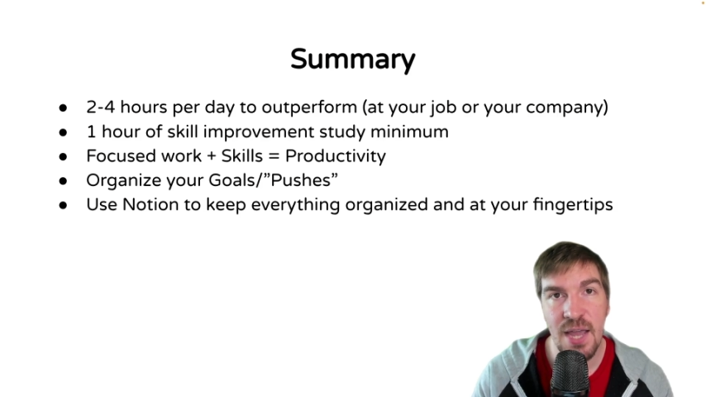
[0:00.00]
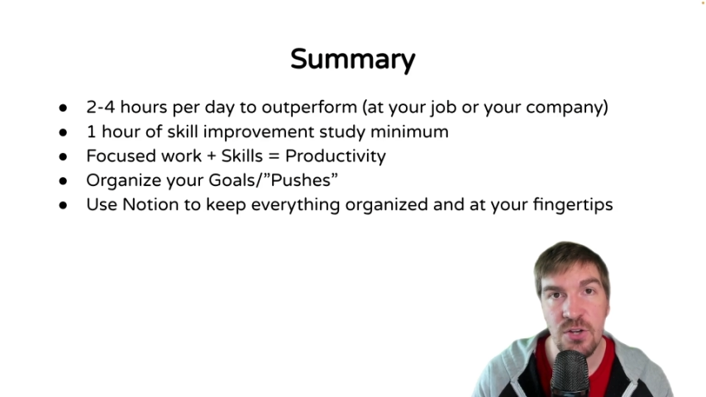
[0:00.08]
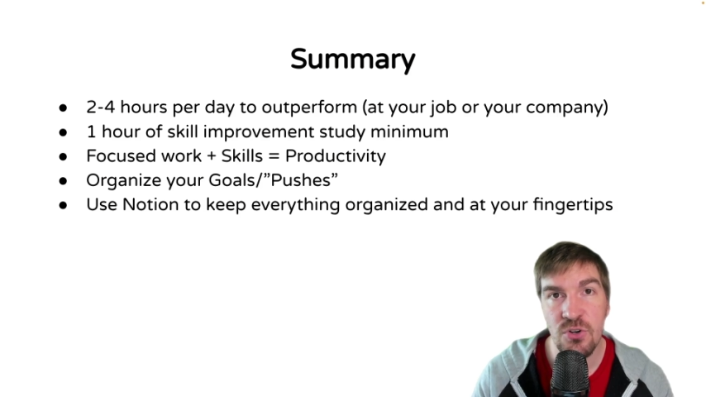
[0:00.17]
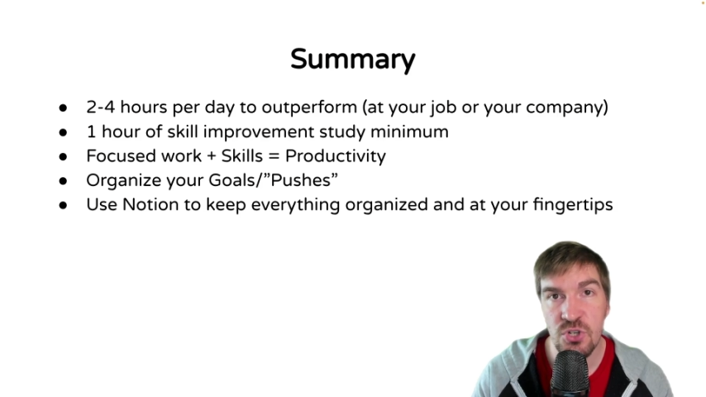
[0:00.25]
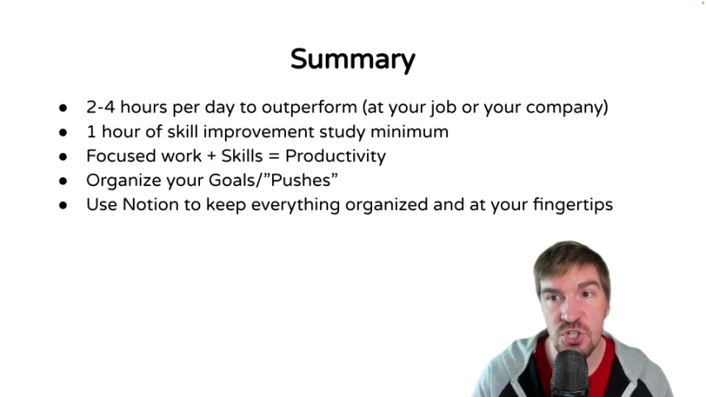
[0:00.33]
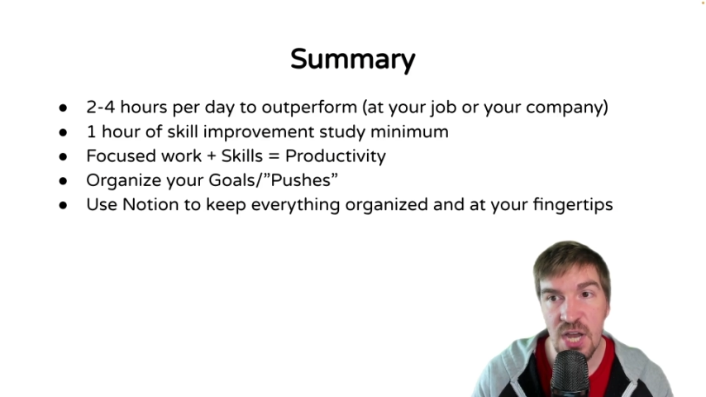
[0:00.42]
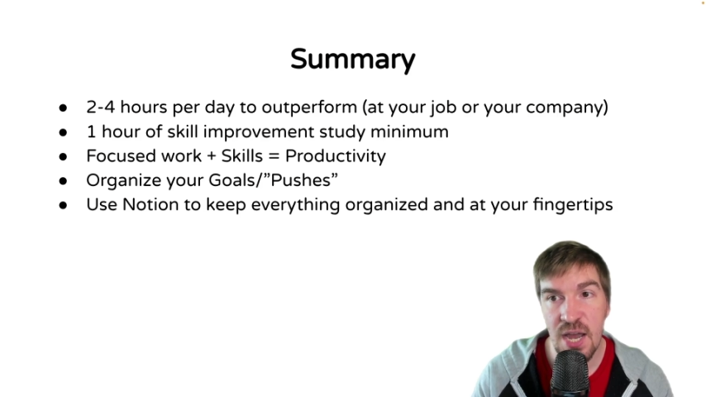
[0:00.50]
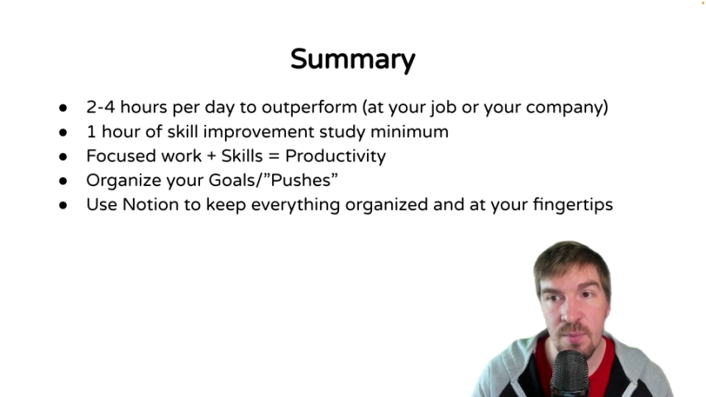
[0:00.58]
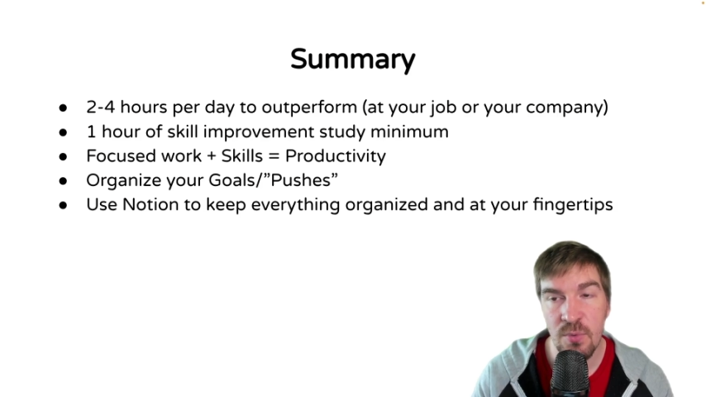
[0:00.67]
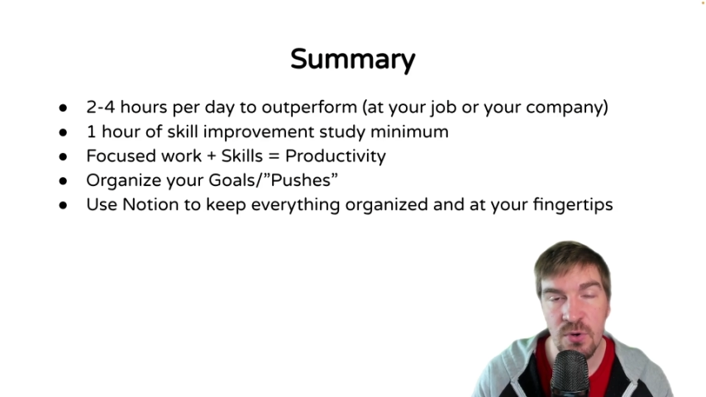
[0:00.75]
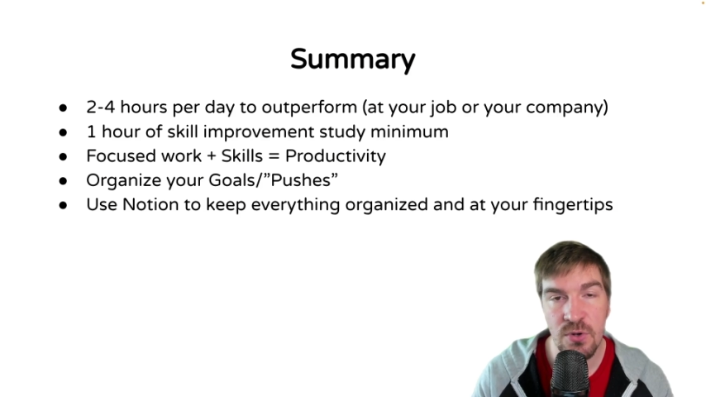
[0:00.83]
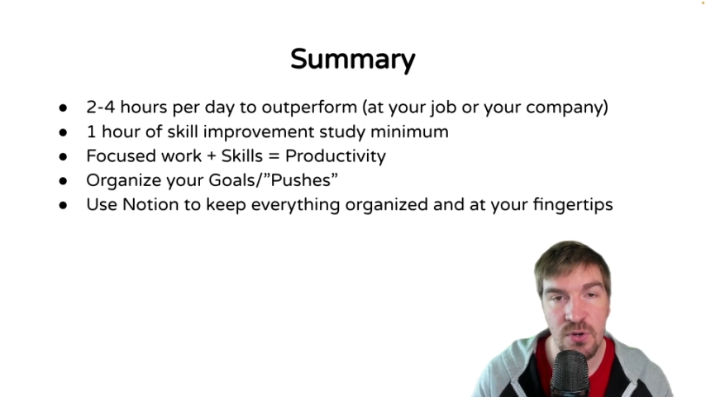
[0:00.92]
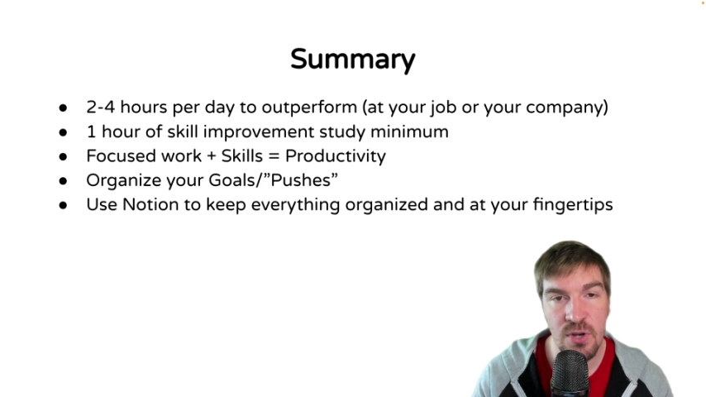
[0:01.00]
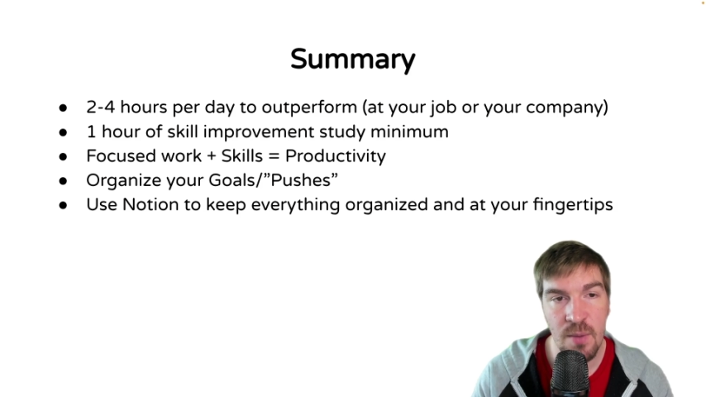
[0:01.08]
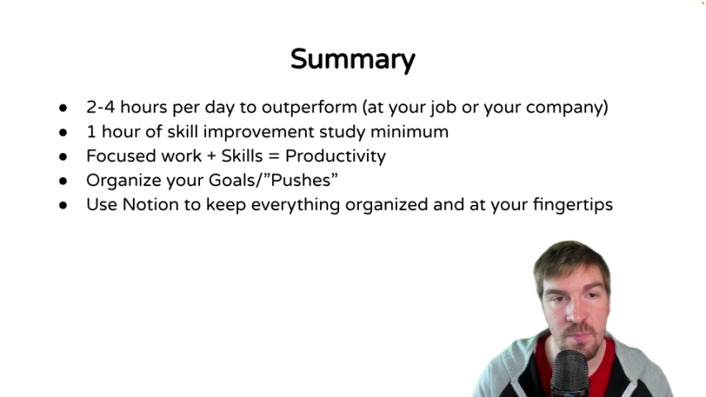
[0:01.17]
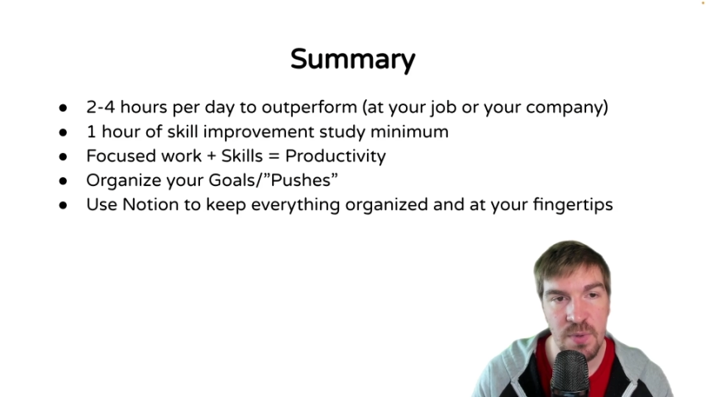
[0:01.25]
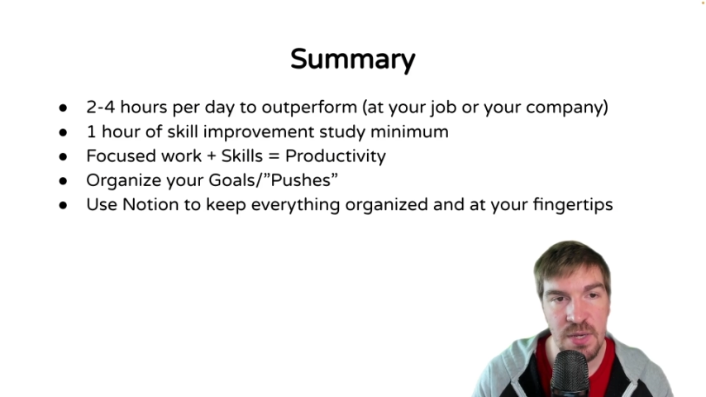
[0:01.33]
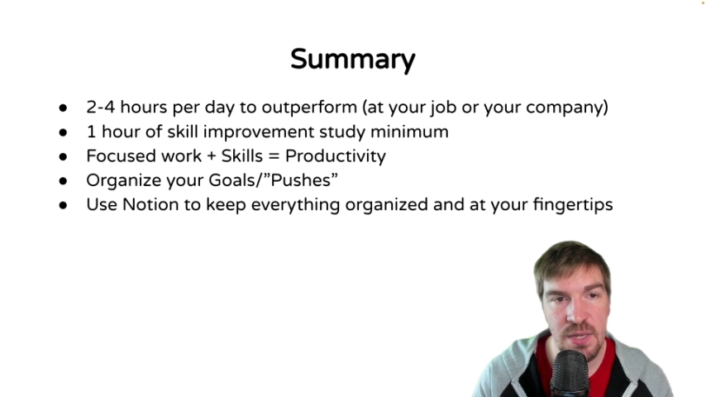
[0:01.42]
at your job or your
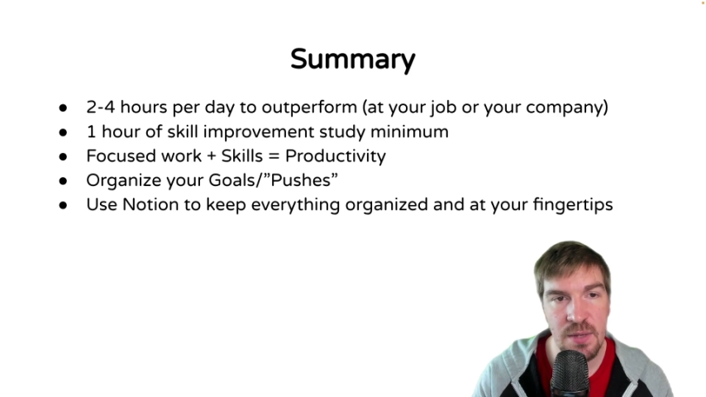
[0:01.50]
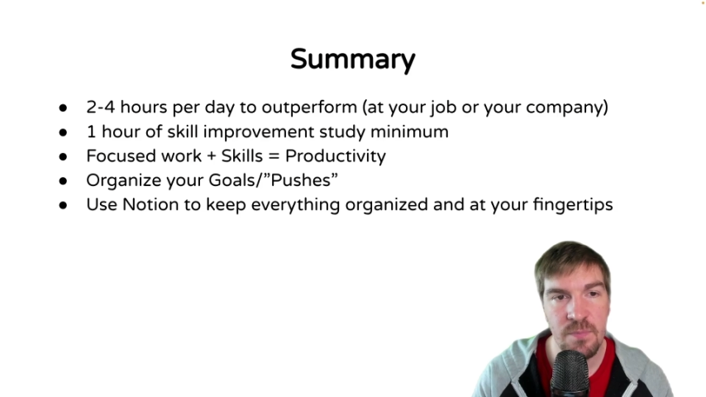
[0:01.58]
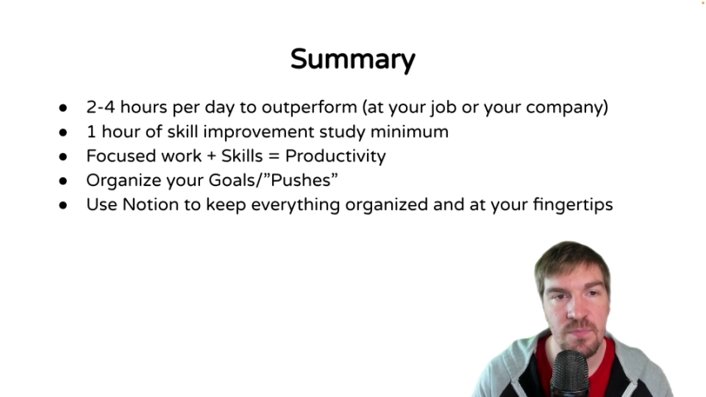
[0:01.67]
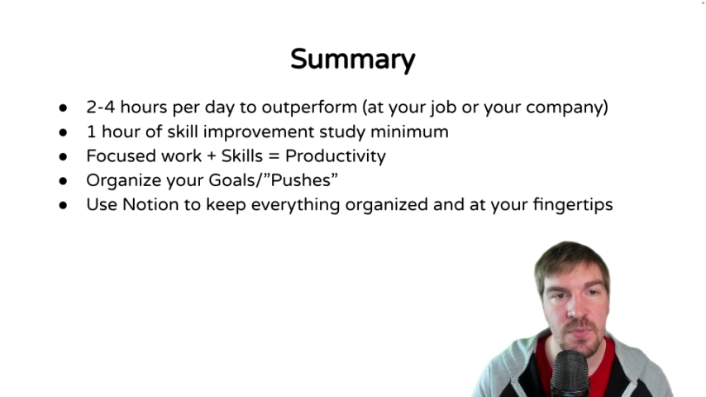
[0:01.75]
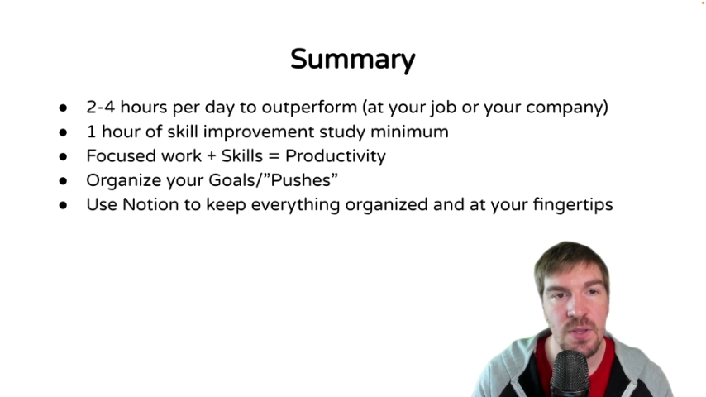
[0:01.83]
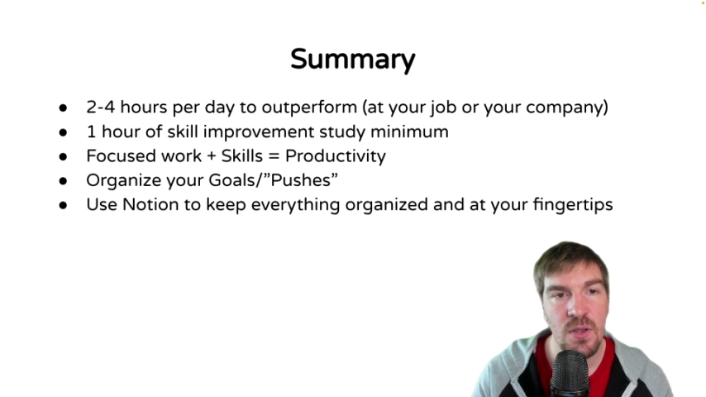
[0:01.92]
company